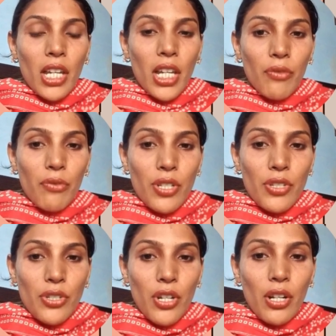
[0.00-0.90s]

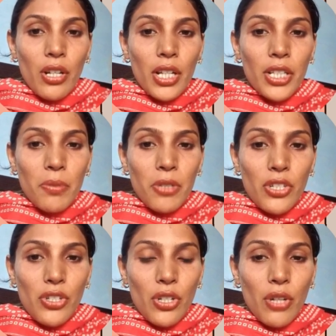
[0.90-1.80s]
influenced your
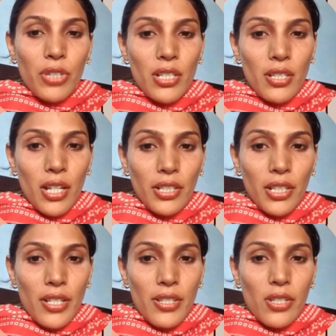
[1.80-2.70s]
interpretation of these
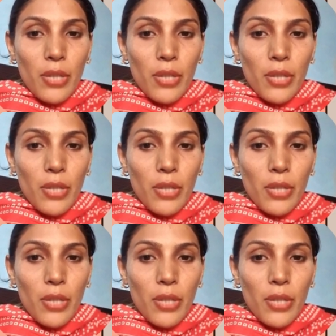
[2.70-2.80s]
ideas.